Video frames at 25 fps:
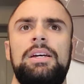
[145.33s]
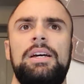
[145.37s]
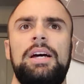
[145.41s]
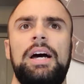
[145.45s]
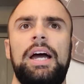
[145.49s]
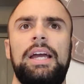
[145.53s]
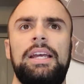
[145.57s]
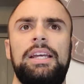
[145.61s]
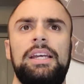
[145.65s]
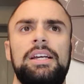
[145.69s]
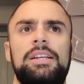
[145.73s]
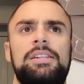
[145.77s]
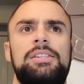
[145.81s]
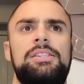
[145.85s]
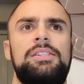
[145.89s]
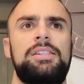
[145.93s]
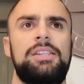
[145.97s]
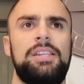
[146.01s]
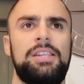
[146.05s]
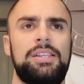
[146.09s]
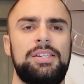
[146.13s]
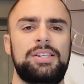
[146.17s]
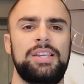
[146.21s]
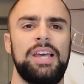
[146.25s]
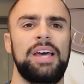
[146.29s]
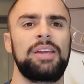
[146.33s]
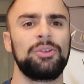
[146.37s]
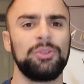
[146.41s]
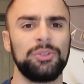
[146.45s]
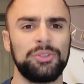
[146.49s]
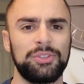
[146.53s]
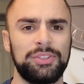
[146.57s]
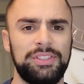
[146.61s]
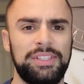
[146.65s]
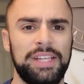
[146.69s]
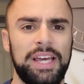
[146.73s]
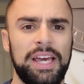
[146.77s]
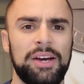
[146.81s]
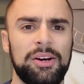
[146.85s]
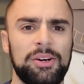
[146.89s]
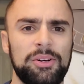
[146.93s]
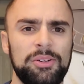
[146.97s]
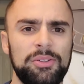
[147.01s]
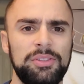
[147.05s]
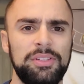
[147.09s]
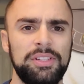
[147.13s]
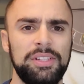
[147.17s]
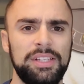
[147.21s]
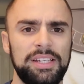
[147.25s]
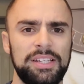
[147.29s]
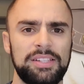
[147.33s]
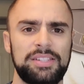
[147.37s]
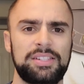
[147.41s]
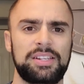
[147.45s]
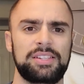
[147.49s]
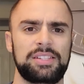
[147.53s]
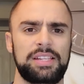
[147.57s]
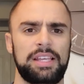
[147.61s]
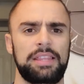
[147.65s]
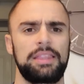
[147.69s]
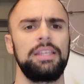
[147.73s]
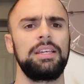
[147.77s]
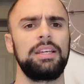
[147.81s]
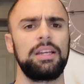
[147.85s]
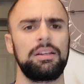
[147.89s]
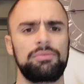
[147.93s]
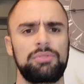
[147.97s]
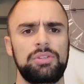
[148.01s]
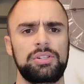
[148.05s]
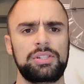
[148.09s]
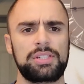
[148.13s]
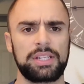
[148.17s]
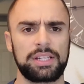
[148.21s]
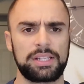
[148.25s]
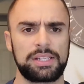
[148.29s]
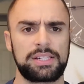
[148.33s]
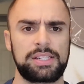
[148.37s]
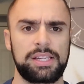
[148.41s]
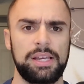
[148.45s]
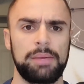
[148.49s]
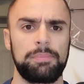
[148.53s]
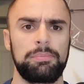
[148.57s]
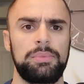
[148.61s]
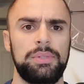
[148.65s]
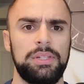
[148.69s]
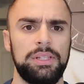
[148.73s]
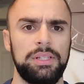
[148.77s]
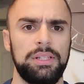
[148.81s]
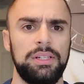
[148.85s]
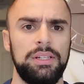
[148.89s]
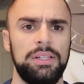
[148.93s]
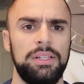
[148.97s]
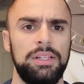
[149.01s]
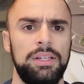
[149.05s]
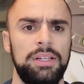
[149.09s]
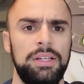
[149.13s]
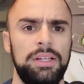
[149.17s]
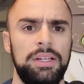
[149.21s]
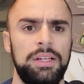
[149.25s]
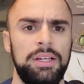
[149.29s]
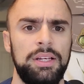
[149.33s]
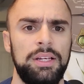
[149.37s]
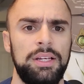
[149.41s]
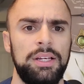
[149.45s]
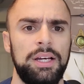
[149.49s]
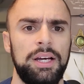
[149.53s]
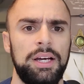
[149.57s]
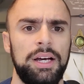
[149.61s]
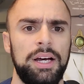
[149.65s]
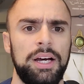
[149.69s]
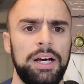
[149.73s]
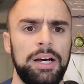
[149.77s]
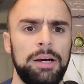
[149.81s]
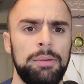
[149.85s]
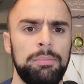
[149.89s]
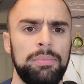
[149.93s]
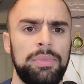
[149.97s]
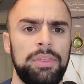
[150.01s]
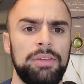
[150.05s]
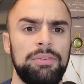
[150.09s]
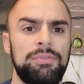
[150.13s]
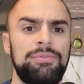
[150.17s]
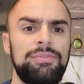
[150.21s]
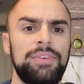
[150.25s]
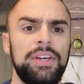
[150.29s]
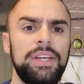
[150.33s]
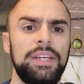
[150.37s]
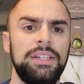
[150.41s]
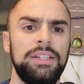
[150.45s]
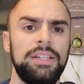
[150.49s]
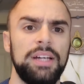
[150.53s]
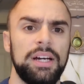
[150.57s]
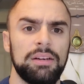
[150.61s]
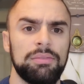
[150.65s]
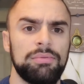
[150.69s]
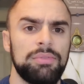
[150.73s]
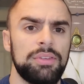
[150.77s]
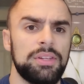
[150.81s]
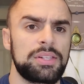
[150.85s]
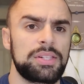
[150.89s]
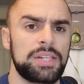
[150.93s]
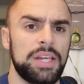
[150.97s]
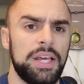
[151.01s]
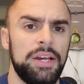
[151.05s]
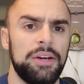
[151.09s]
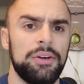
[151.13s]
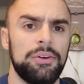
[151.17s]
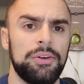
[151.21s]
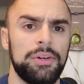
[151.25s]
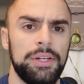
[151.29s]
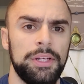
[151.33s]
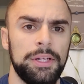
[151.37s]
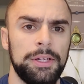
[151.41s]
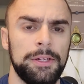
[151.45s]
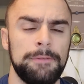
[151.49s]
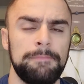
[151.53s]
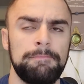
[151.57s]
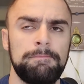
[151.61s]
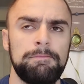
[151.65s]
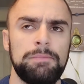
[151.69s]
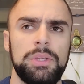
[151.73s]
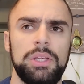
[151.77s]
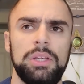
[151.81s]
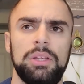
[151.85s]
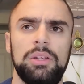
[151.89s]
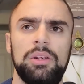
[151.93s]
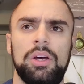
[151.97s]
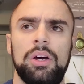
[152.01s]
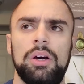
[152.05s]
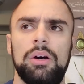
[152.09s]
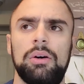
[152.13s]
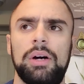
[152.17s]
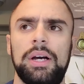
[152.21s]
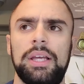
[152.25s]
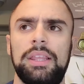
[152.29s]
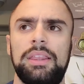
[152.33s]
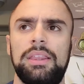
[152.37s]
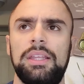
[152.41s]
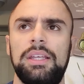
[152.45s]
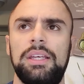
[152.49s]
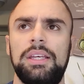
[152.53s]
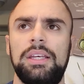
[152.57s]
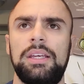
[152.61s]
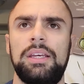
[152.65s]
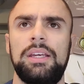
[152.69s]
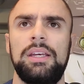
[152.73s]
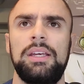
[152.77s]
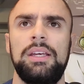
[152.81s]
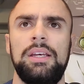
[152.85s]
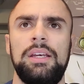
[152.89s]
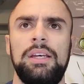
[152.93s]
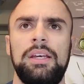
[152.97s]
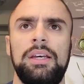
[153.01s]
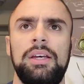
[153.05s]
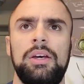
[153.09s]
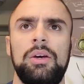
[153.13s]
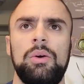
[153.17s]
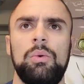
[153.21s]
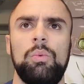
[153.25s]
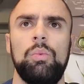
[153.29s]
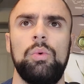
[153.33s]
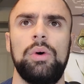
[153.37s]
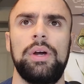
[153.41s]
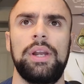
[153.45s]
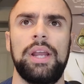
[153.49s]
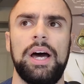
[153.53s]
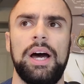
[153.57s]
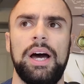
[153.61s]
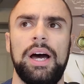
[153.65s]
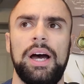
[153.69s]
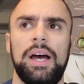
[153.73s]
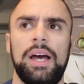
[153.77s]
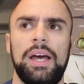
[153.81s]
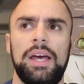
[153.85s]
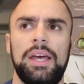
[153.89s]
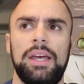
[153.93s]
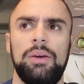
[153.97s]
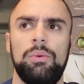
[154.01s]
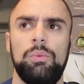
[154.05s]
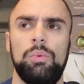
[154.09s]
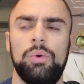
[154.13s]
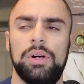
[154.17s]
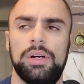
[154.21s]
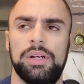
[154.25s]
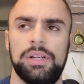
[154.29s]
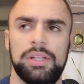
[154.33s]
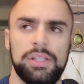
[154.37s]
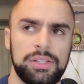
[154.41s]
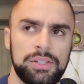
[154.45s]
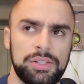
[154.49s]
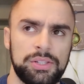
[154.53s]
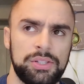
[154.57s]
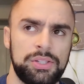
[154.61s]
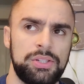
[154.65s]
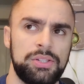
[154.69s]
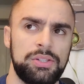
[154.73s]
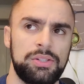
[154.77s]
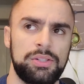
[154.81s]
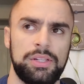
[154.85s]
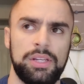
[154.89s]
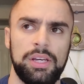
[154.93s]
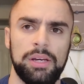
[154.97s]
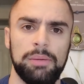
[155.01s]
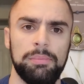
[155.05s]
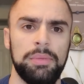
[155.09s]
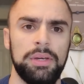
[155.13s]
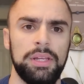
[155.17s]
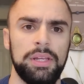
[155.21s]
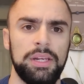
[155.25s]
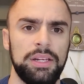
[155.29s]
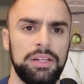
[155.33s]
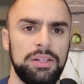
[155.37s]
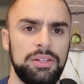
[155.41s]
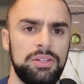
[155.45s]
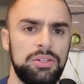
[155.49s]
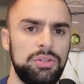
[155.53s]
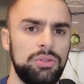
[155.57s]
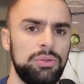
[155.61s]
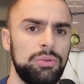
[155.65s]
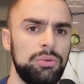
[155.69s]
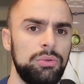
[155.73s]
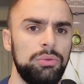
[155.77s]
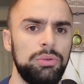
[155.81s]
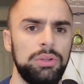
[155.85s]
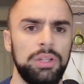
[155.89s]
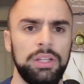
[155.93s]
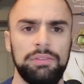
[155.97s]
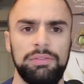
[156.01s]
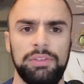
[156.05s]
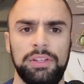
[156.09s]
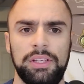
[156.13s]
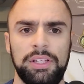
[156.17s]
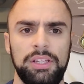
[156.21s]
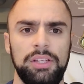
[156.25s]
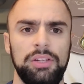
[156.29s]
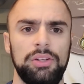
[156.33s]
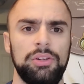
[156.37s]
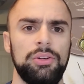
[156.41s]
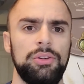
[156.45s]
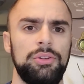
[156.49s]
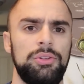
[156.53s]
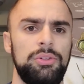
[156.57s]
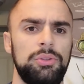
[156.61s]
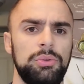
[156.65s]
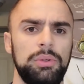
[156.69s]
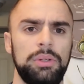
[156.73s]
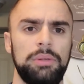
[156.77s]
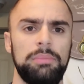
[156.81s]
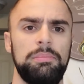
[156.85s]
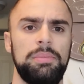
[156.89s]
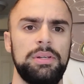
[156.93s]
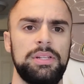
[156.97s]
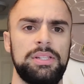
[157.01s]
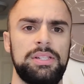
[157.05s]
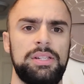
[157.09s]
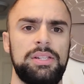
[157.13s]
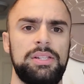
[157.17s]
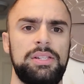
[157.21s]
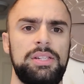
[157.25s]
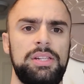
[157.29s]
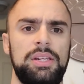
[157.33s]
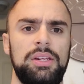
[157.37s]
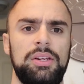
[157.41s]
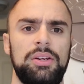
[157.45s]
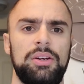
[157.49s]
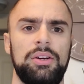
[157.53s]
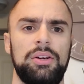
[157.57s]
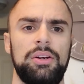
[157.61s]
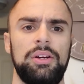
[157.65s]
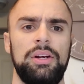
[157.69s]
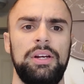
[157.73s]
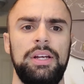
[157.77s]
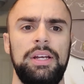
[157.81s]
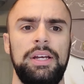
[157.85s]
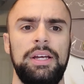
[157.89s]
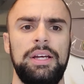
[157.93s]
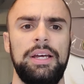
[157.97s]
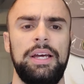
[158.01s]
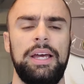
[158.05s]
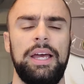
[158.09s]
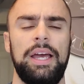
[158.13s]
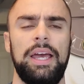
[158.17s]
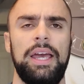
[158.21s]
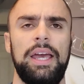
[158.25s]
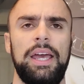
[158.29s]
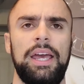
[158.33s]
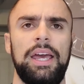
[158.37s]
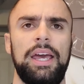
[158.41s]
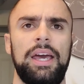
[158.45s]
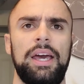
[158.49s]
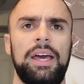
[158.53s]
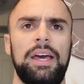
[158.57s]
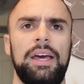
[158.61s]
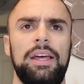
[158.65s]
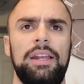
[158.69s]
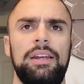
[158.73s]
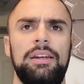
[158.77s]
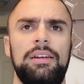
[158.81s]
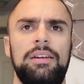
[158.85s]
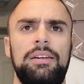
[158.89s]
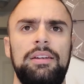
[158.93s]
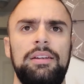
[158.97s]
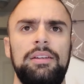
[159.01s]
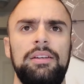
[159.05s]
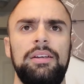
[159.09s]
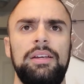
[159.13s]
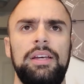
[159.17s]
I guess, settled down is because I think I've just accepted the fate of this area. I think when I was committed to living here, doing business here, and